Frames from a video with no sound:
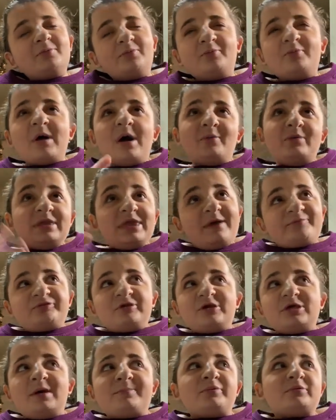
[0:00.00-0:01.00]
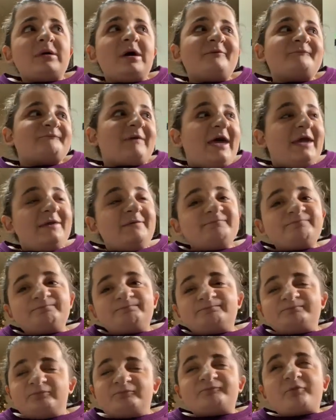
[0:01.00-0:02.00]
well, we have to get up around
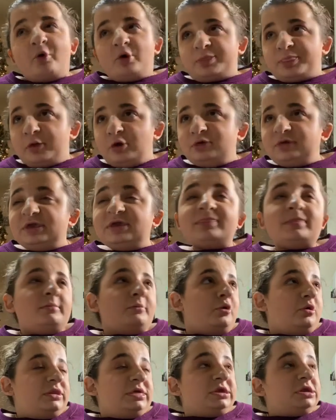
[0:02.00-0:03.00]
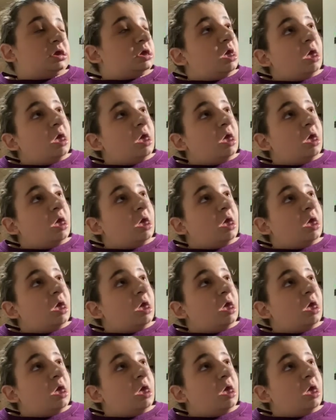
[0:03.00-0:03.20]
4:30 in the morning.